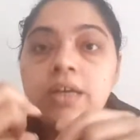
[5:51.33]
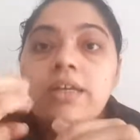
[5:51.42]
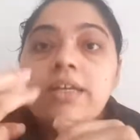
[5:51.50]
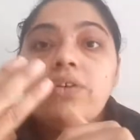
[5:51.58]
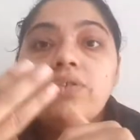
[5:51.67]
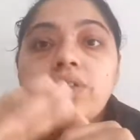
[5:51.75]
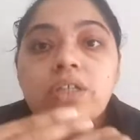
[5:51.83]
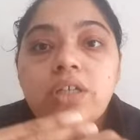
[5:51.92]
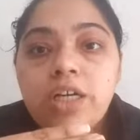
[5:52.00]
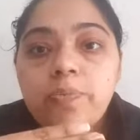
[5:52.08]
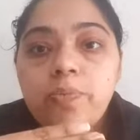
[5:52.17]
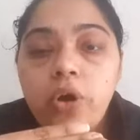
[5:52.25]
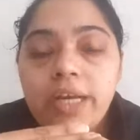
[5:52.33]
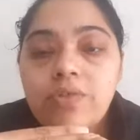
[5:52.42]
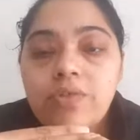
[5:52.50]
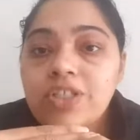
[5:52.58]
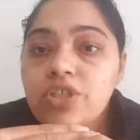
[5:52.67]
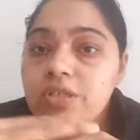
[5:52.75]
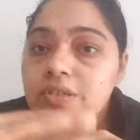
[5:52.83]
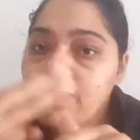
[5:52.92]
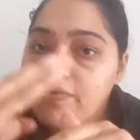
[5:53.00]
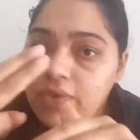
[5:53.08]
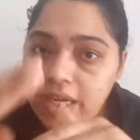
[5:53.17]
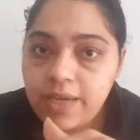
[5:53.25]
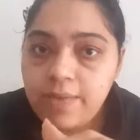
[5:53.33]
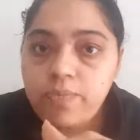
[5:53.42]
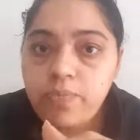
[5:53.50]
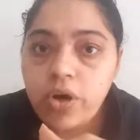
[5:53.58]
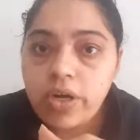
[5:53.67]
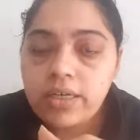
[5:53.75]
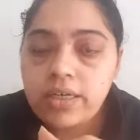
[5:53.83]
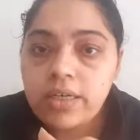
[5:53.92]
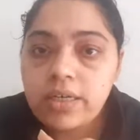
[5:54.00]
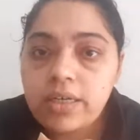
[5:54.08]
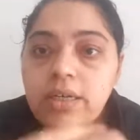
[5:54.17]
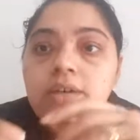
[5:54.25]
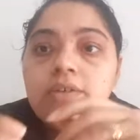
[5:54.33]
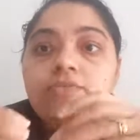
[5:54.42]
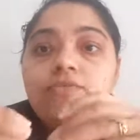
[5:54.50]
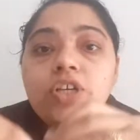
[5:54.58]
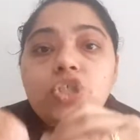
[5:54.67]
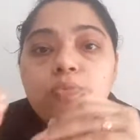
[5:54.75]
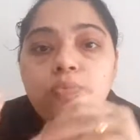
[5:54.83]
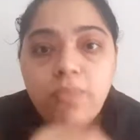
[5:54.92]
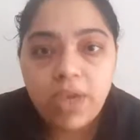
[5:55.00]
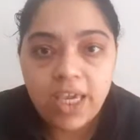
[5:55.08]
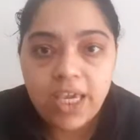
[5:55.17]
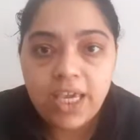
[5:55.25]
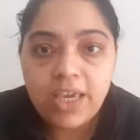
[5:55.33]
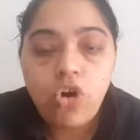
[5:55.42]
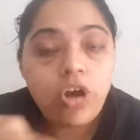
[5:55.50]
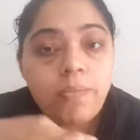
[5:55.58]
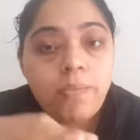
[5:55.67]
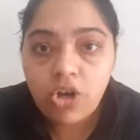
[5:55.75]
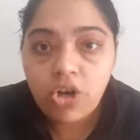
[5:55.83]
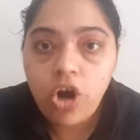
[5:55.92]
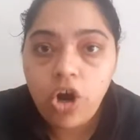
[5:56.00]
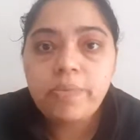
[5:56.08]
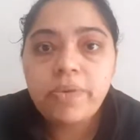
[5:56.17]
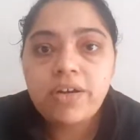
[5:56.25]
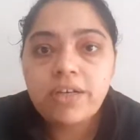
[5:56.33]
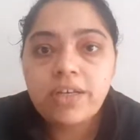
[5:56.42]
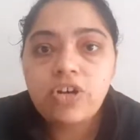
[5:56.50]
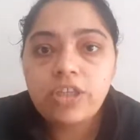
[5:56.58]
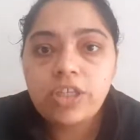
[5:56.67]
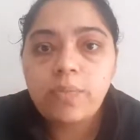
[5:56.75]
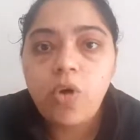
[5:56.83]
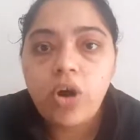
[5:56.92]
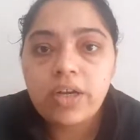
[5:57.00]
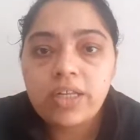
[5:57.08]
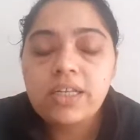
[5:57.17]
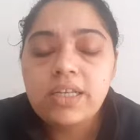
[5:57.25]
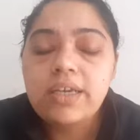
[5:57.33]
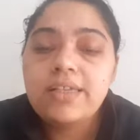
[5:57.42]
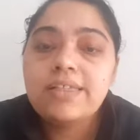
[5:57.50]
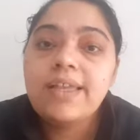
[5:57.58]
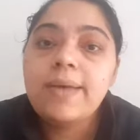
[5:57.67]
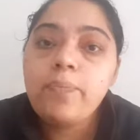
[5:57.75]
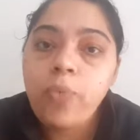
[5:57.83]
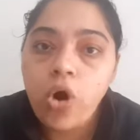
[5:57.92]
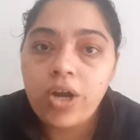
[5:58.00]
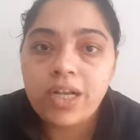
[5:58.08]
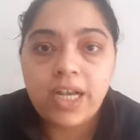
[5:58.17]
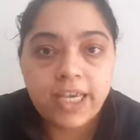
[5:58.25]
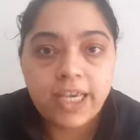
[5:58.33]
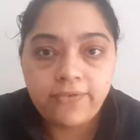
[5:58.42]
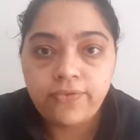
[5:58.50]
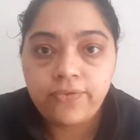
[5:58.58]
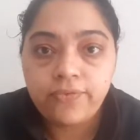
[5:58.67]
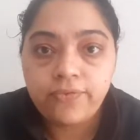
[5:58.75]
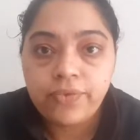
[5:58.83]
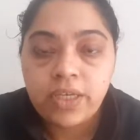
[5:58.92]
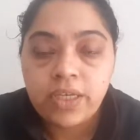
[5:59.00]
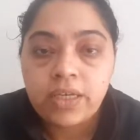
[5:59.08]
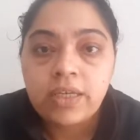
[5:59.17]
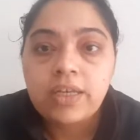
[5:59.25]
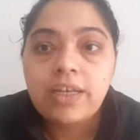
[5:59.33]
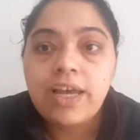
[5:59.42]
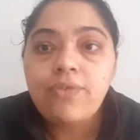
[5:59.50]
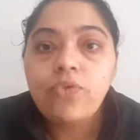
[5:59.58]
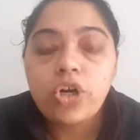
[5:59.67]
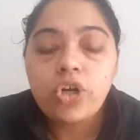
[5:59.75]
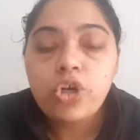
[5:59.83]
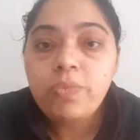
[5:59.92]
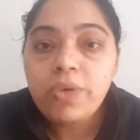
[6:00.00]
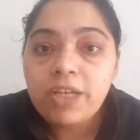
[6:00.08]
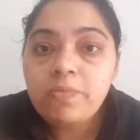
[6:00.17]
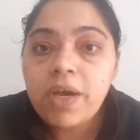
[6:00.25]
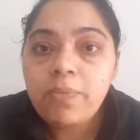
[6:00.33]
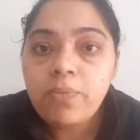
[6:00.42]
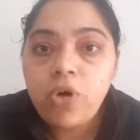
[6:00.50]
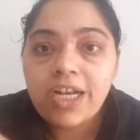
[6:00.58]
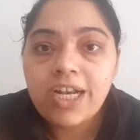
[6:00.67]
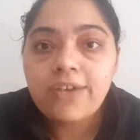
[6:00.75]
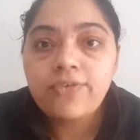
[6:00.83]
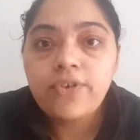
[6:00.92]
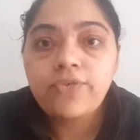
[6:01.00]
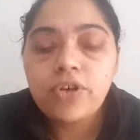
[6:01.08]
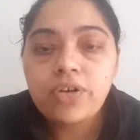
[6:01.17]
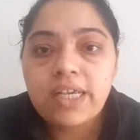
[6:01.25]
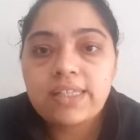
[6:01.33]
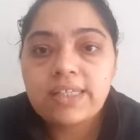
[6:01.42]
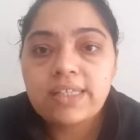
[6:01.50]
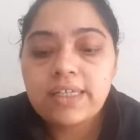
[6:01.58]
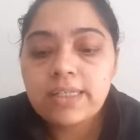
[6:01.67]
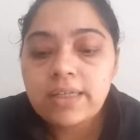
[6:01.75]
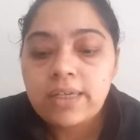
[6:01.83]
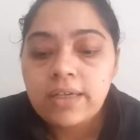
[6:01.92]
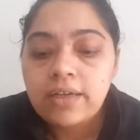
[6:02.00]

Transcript: Now, third point, which is very important, which may or may not be written on the bottle, is the pot life. Now, what do you mean by pot life of your resin is,